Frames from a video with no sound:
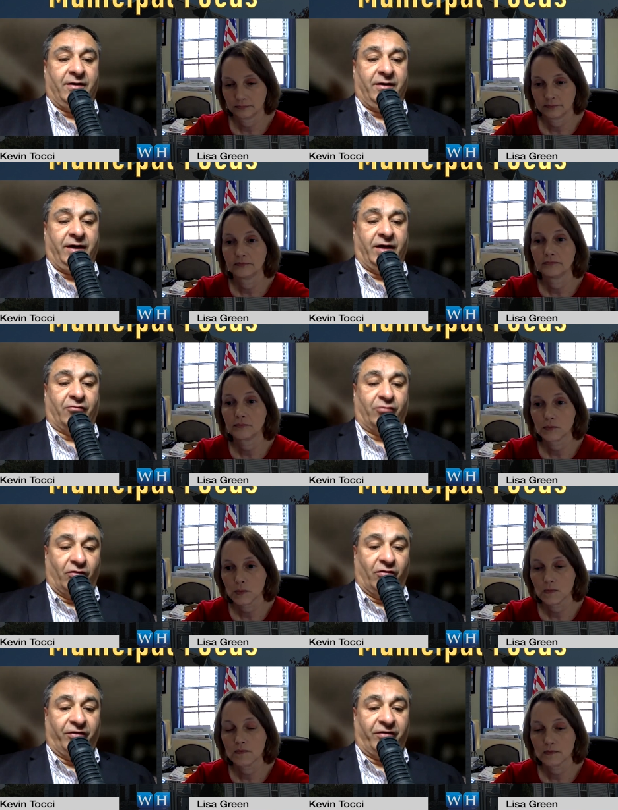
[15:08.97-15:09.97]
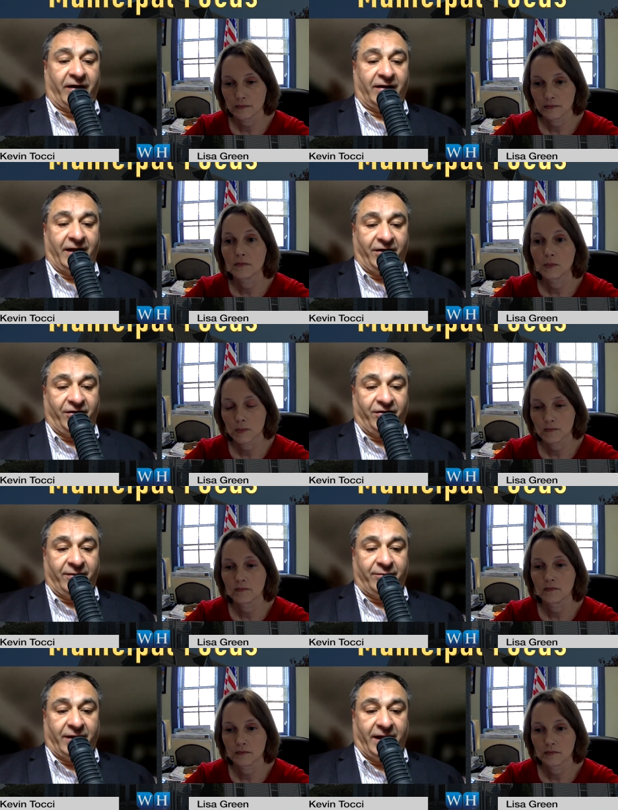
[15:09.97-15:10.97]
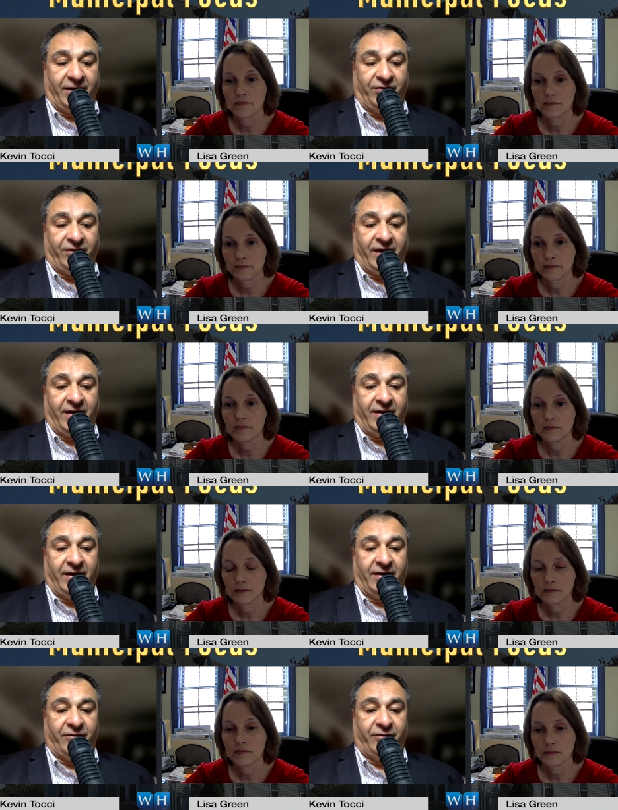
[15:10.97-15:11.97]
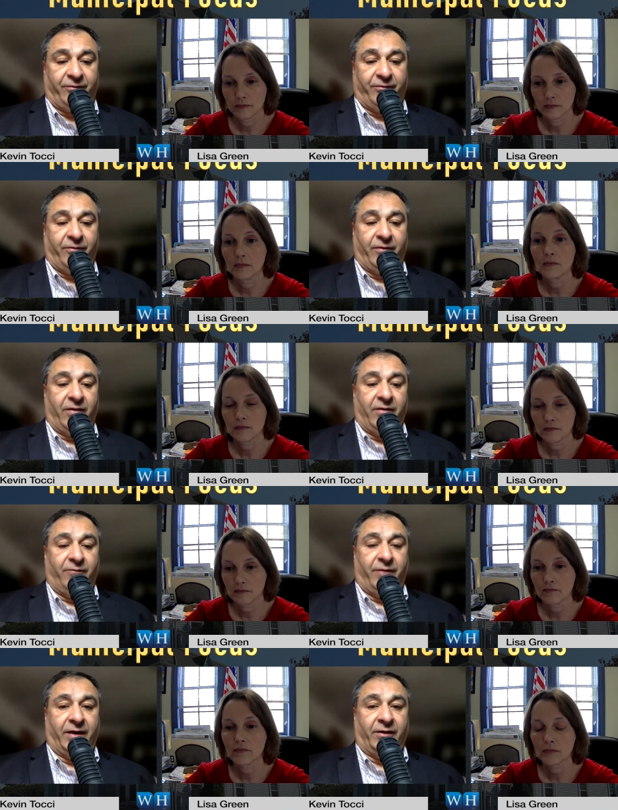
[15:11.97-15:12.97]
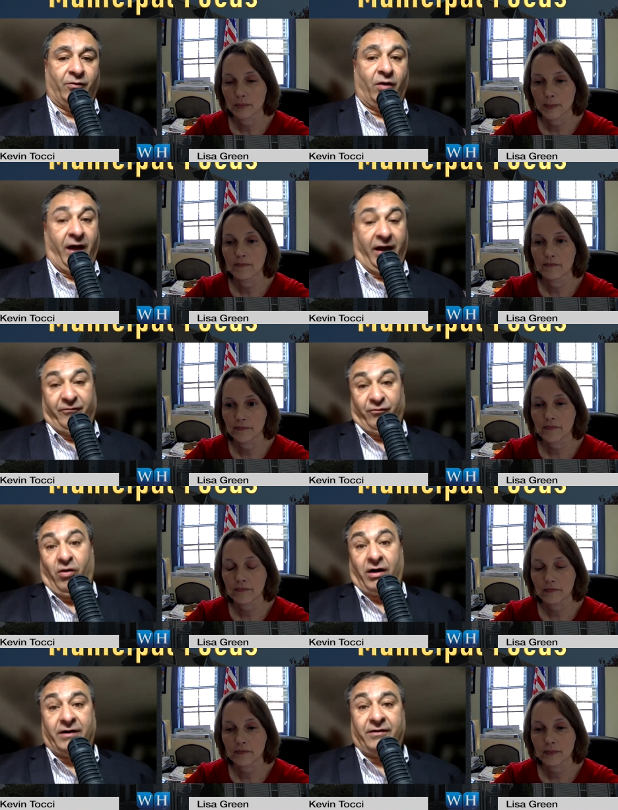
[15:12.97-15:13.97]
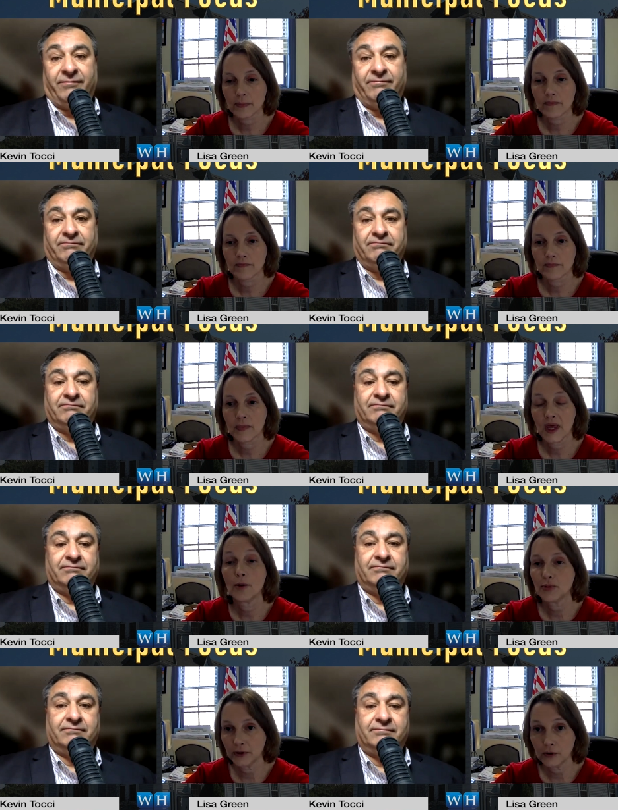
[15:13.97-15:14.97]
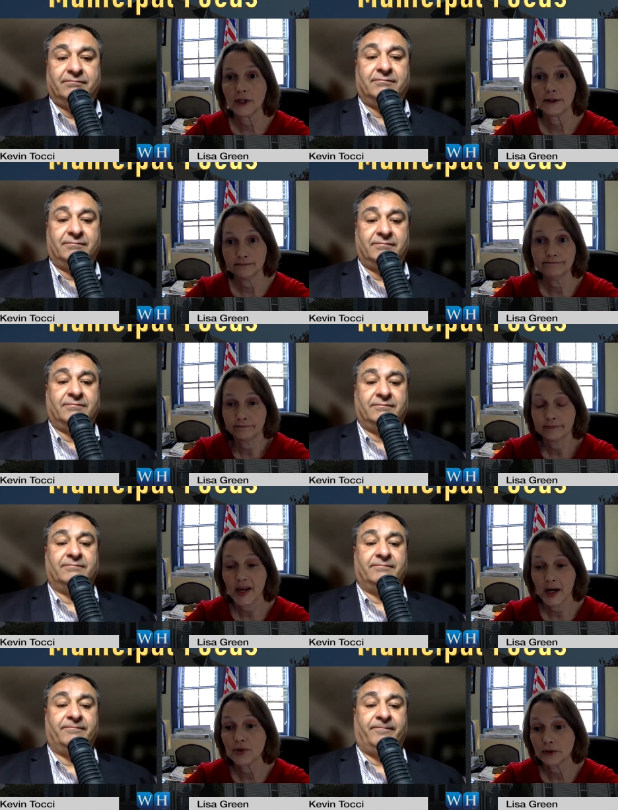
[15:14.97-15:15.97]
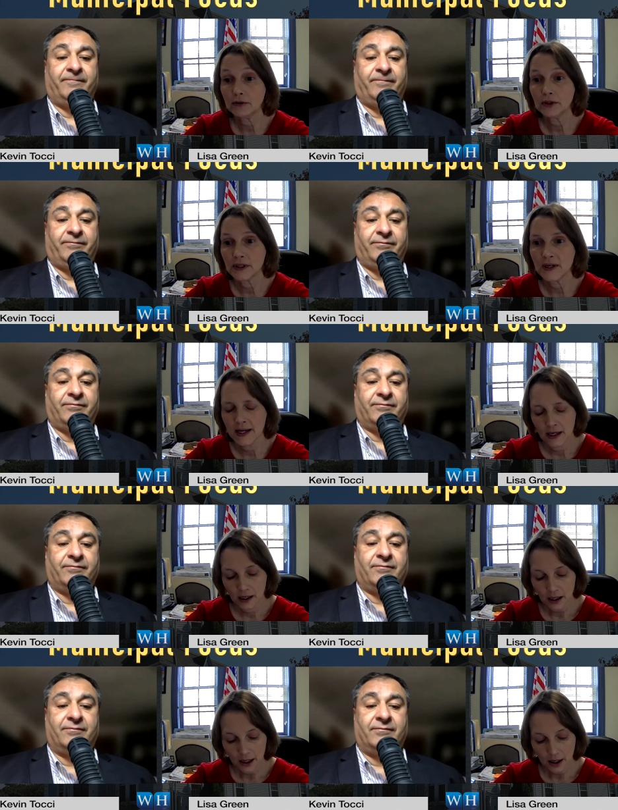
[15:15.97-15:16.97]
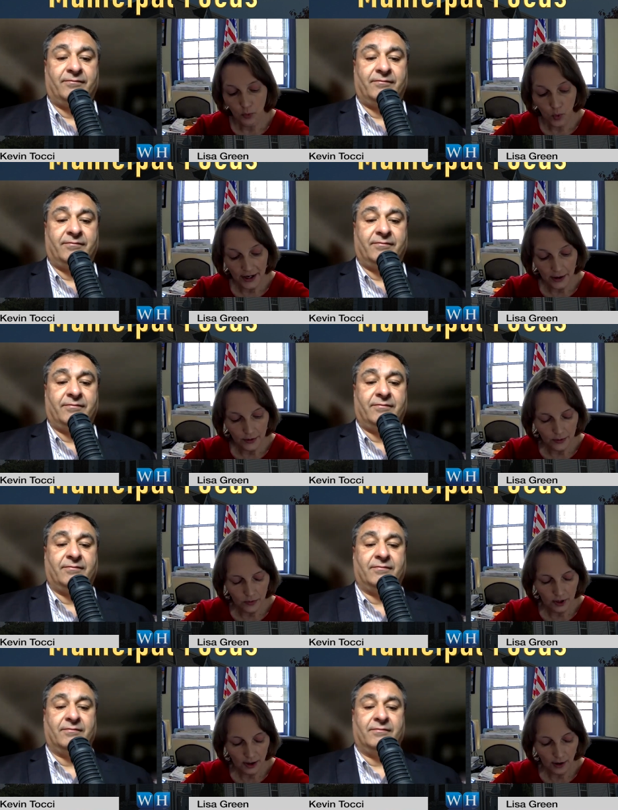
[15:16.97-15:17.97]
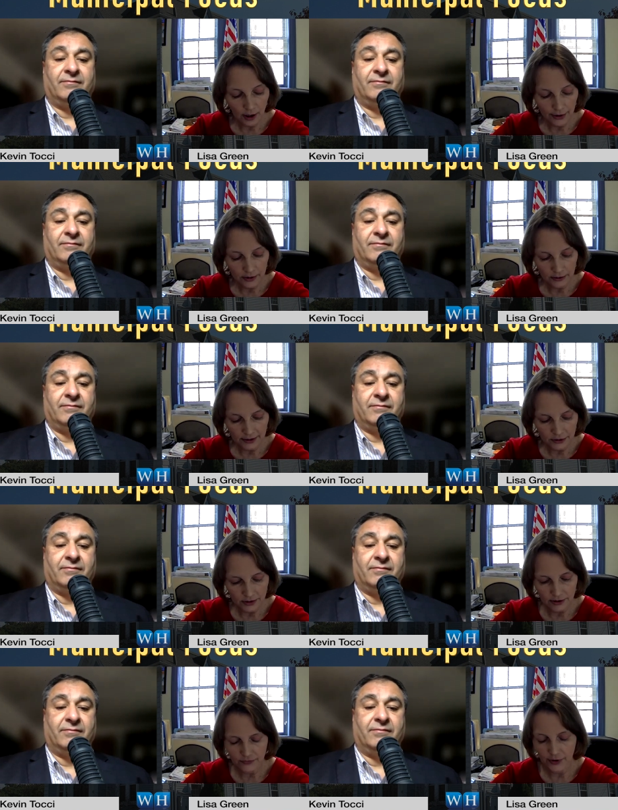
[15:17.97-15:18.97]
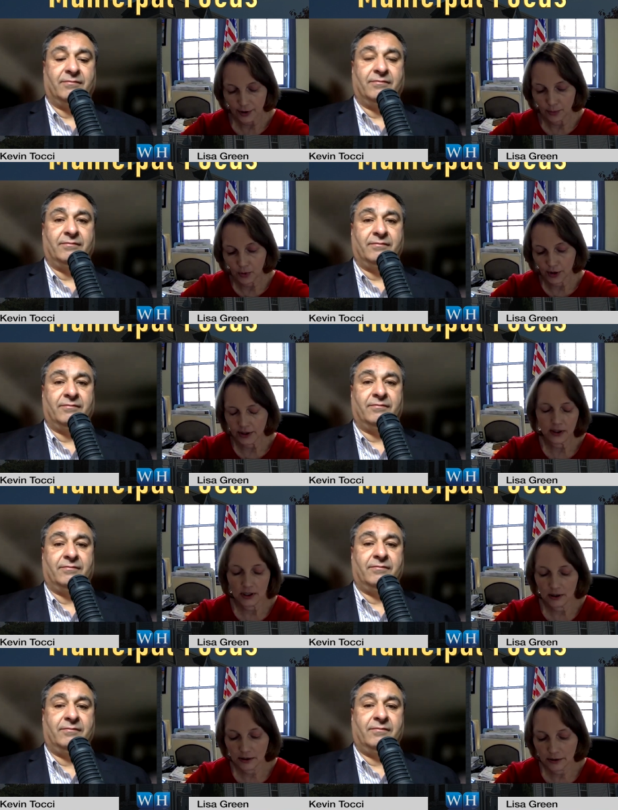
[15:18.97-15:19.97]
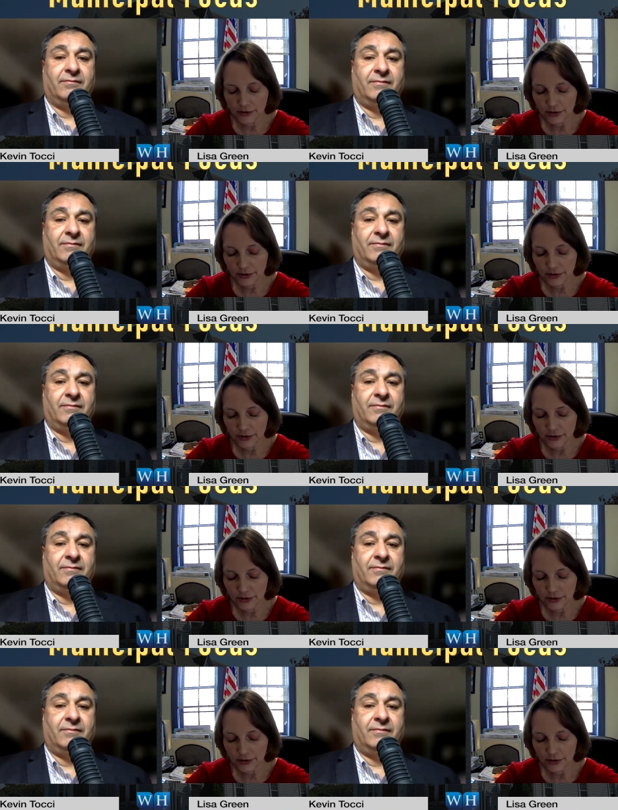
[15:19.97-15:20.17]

Speaker 1: you know rules and regulations in place that have been have worked.
Speaker 2: Absolutely absolutely. Um, one other uh, article that's, that's very important is